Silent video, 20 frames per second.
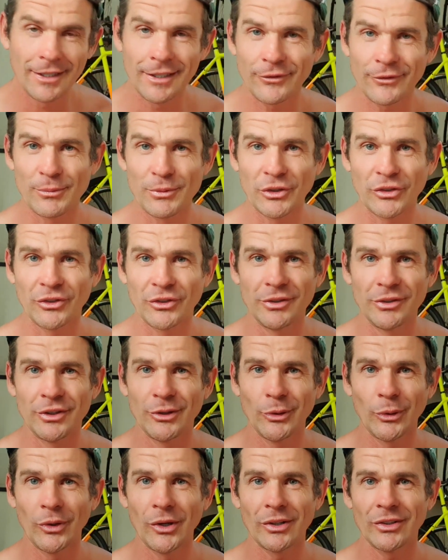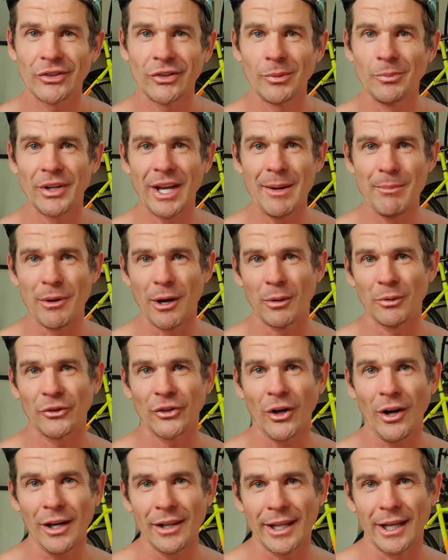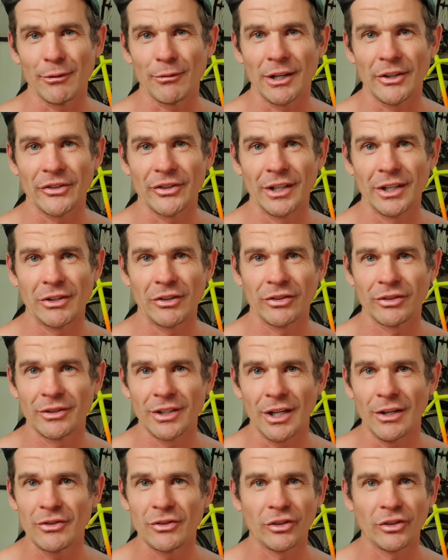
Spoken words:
from just doing some D-bol in Thailand recently, just